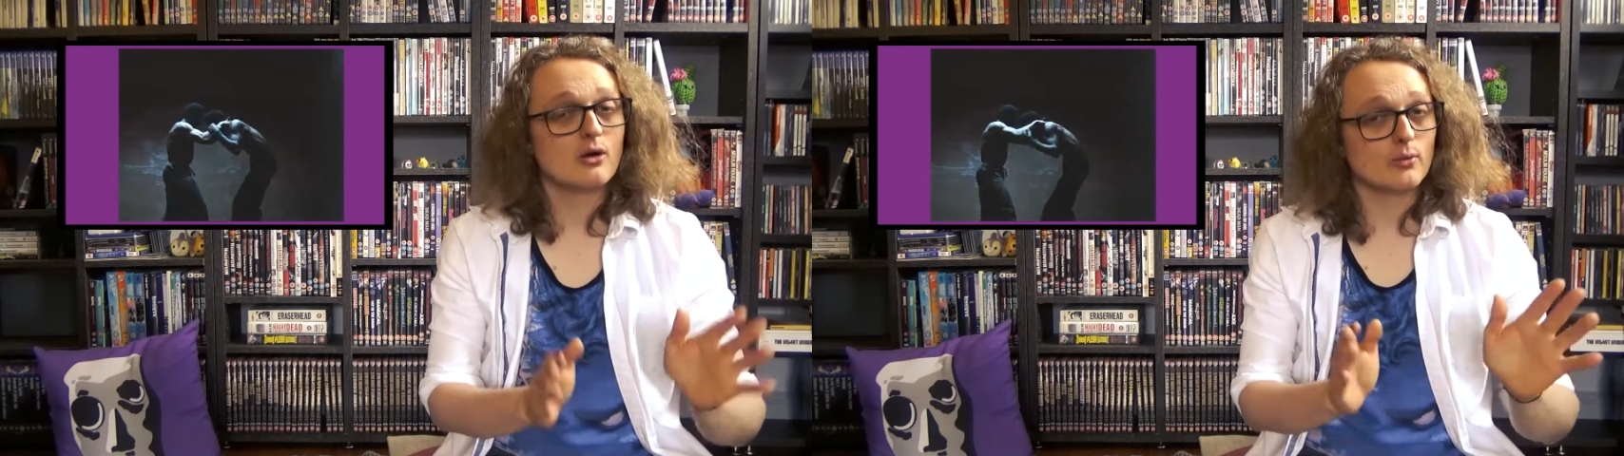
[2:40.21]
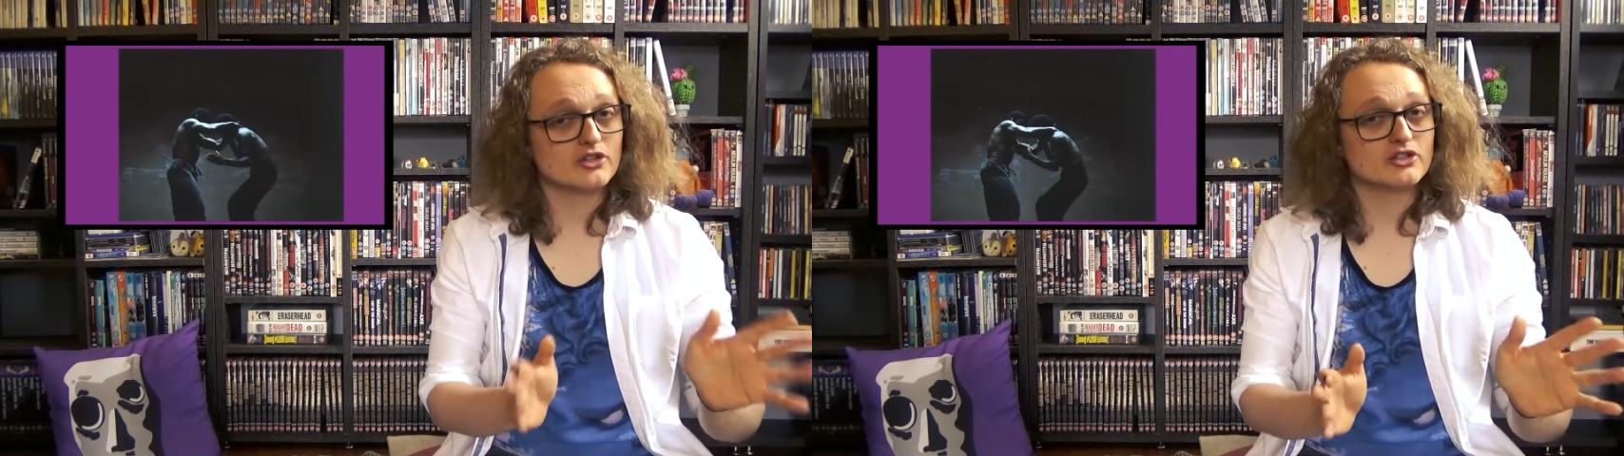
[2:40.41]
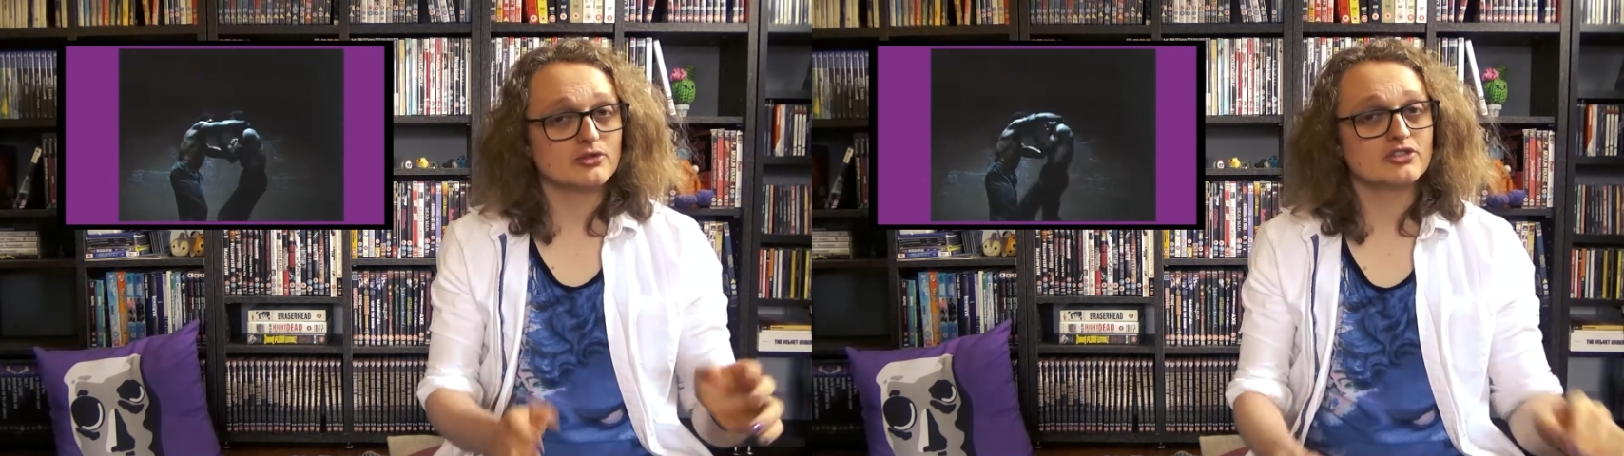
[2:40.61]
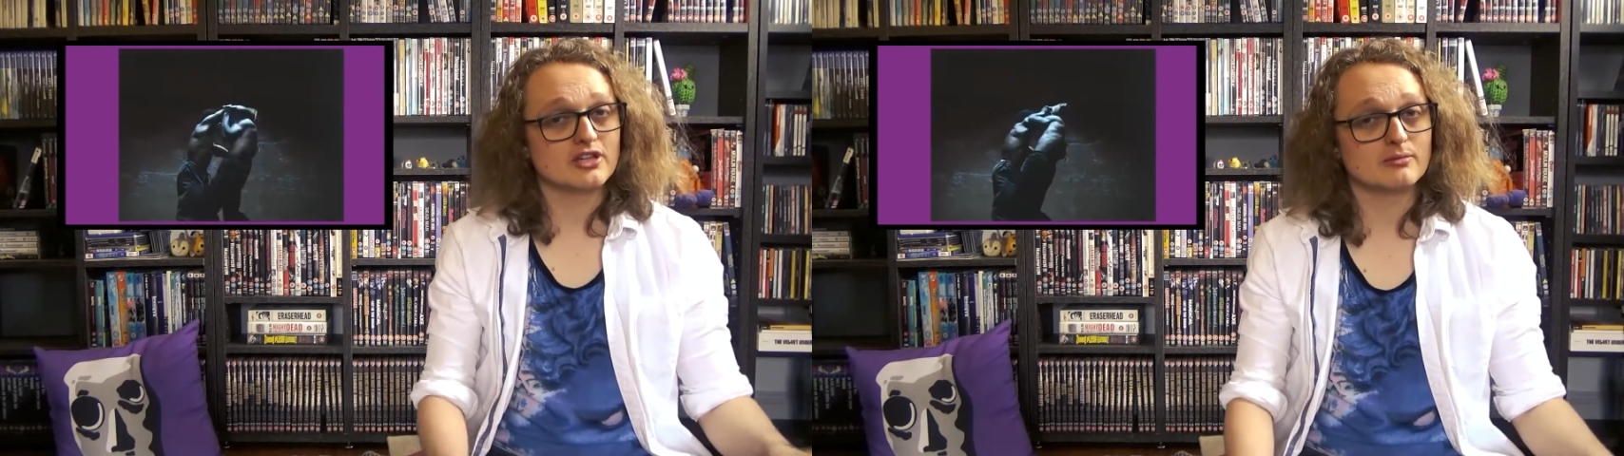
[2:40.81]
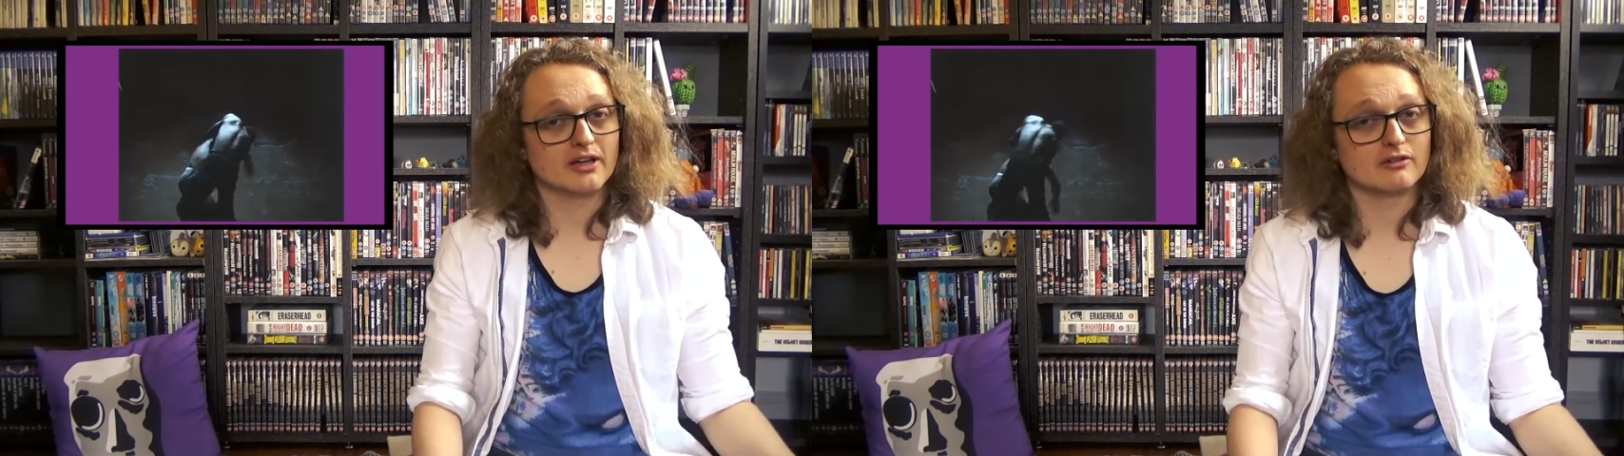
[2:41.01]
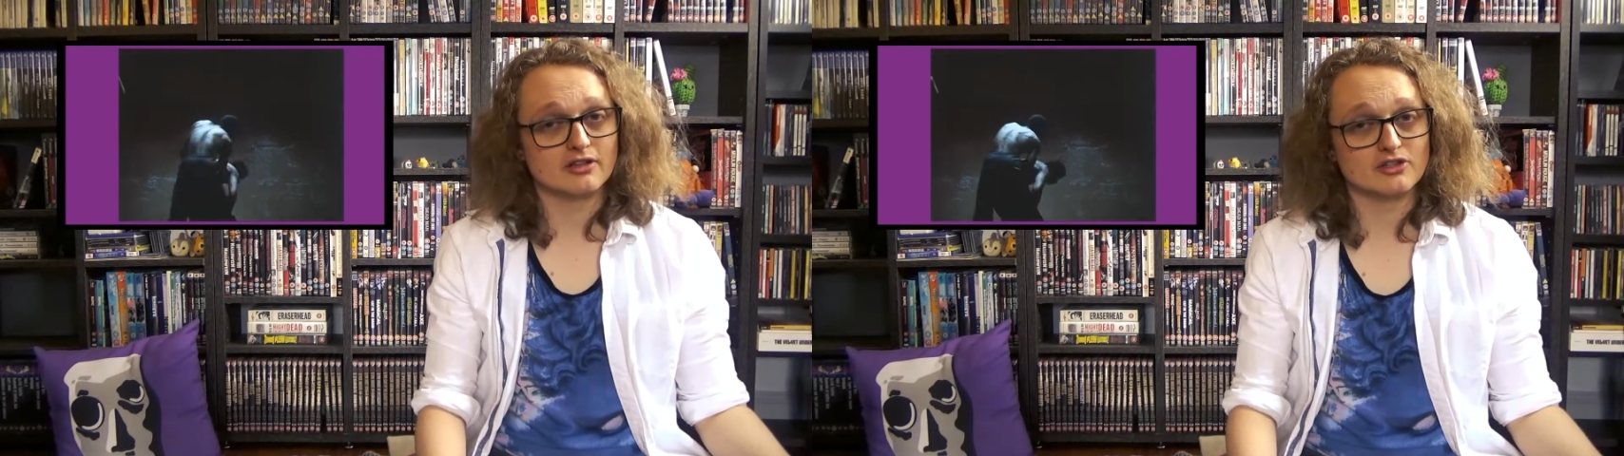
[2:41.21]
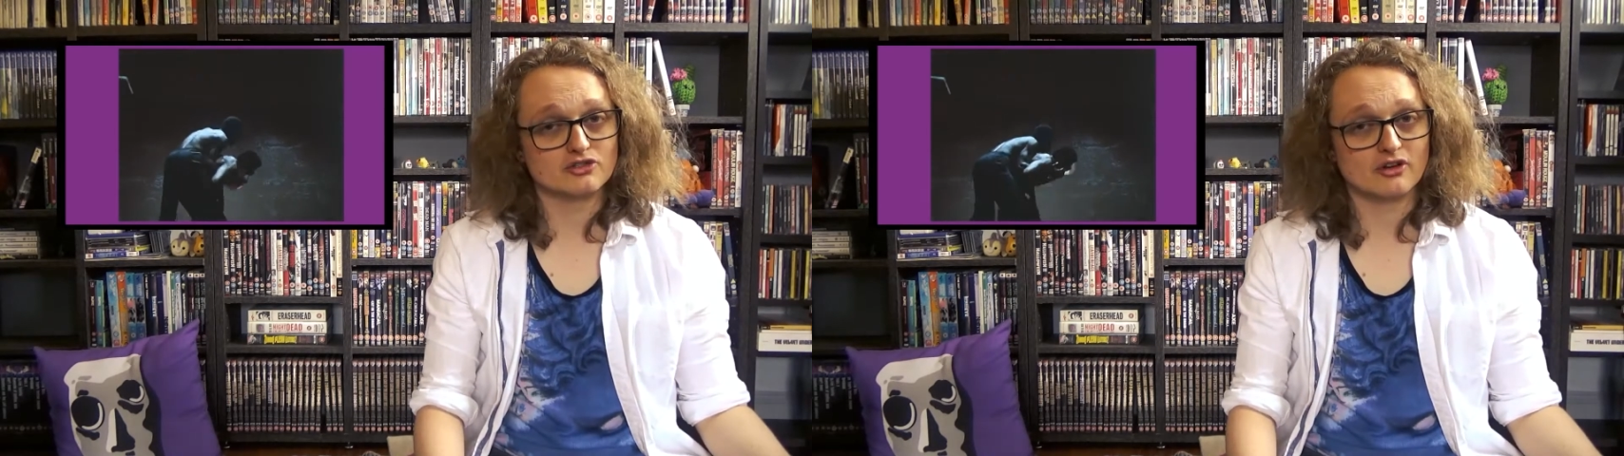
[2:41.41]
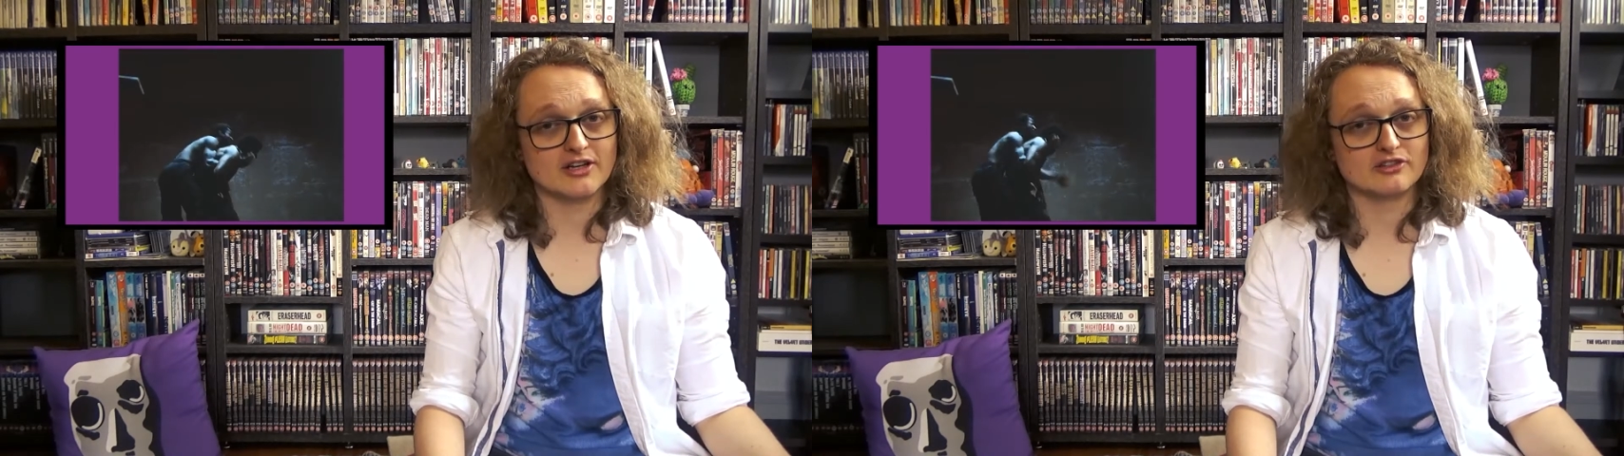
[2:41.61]
which do seem like a really
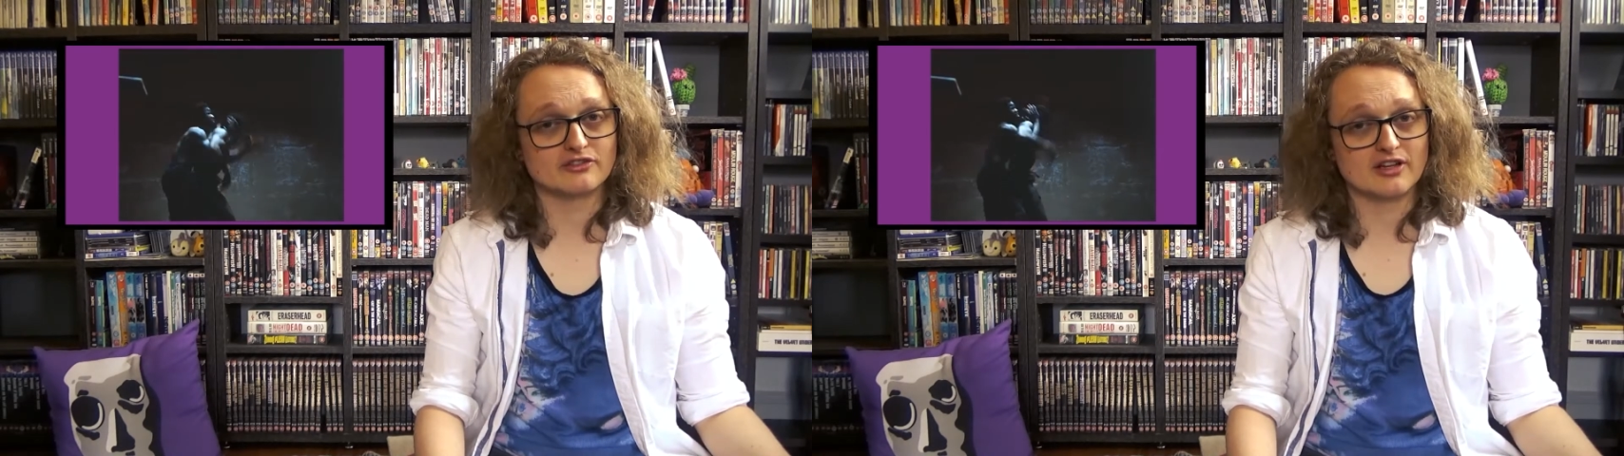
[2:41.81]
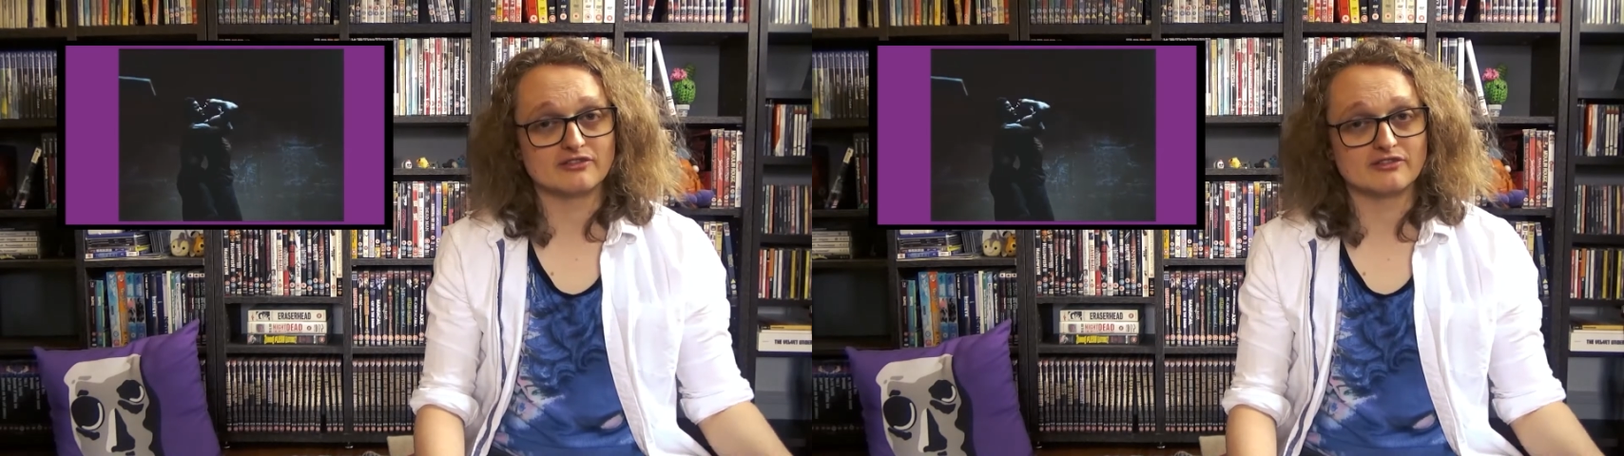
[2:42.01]
strange fit